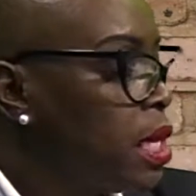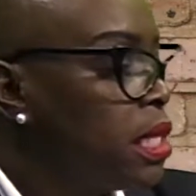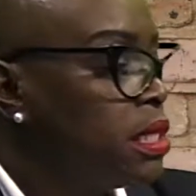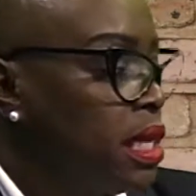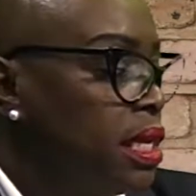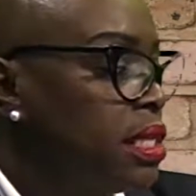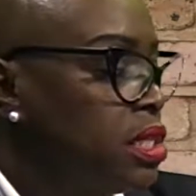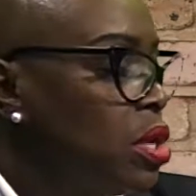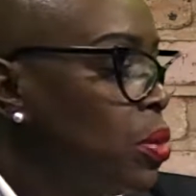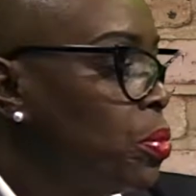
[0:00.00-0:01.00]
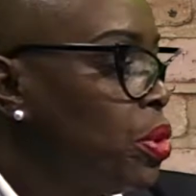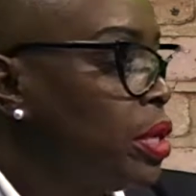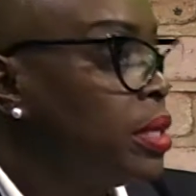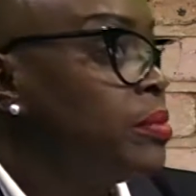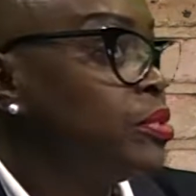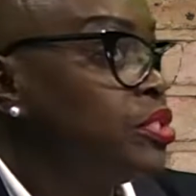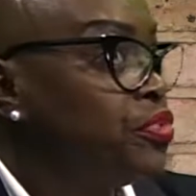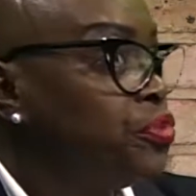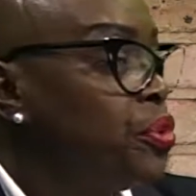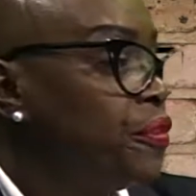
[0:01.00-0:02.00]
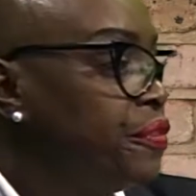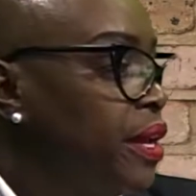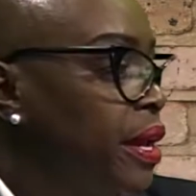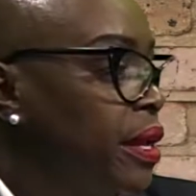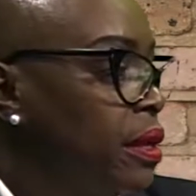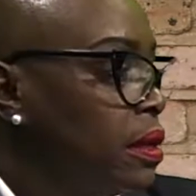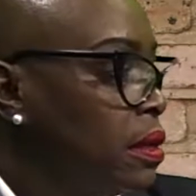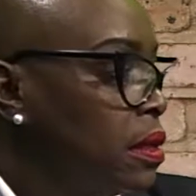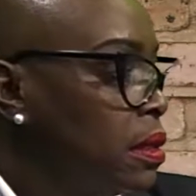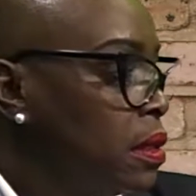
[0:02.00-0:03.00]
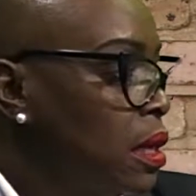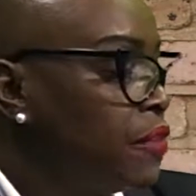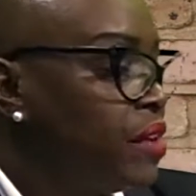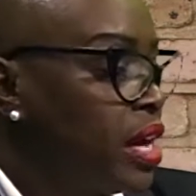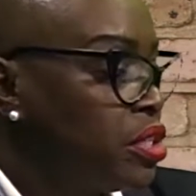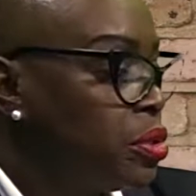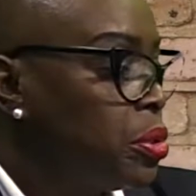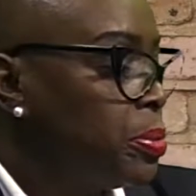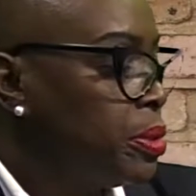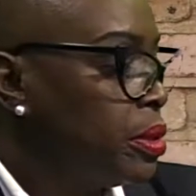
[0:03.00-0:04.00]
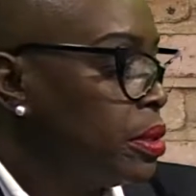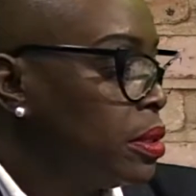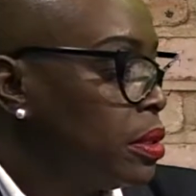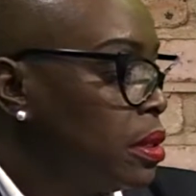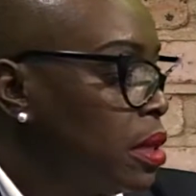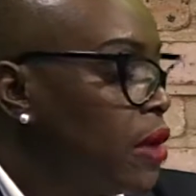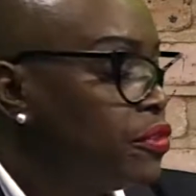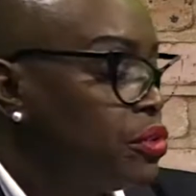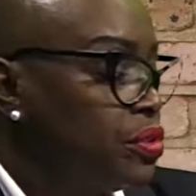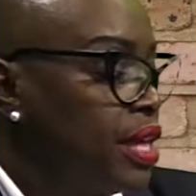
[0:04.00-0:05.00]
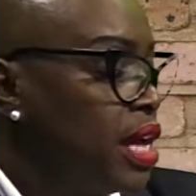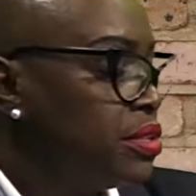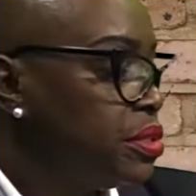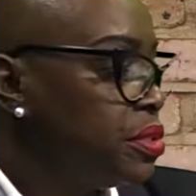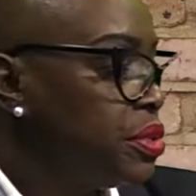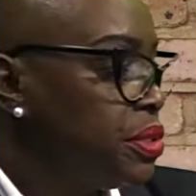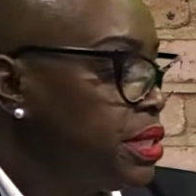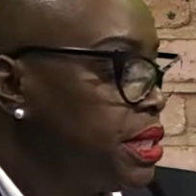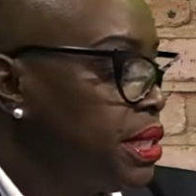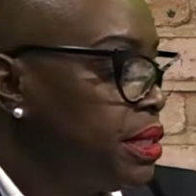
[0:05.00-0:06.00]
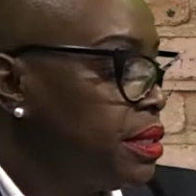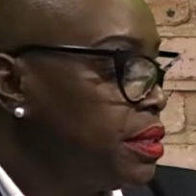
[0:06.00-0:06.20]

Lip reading: and then it started working. It was the 4th day of October of 2013.